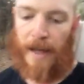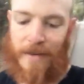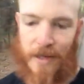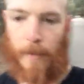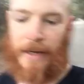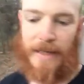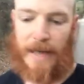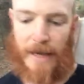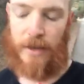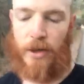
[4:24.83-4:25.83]
If somebody
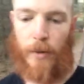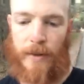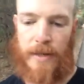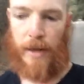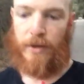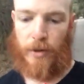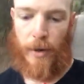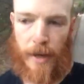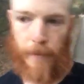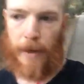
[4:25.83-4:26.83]
texts you and tells you,
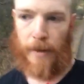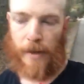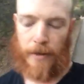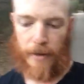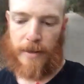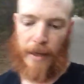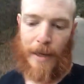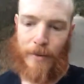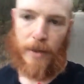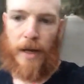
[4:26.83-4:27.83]
hey man, like, let's hang
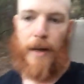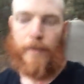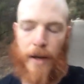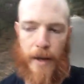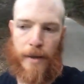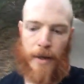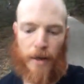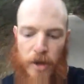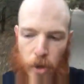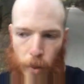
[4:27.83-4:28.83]
out today, but
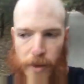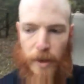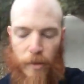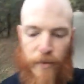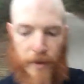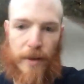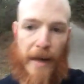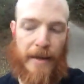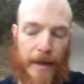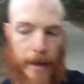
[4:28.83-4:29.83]
you really don't feel
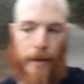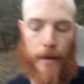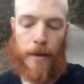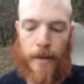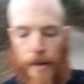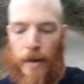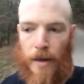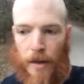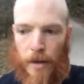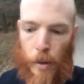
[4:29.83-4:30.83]
like it,
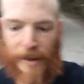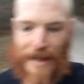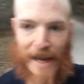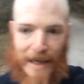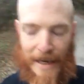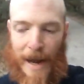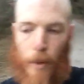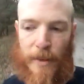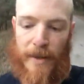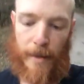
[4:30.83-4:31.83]
going and hanging
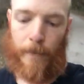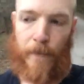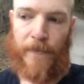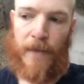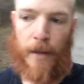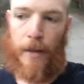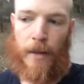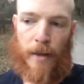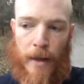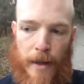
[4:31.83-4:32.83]
out with them
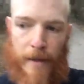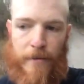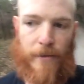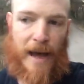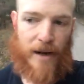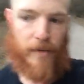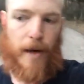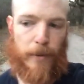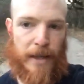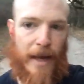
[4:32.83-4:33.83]
out of
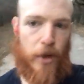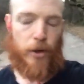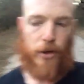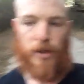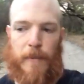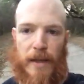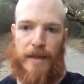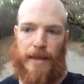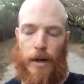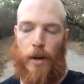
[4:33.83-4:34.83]
obligation, just
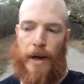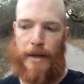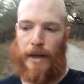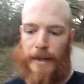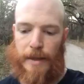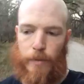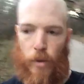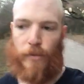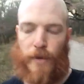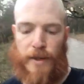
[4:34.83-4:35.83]
because like, oh, I need
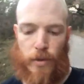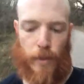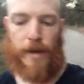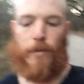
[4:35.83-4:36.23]
more friends or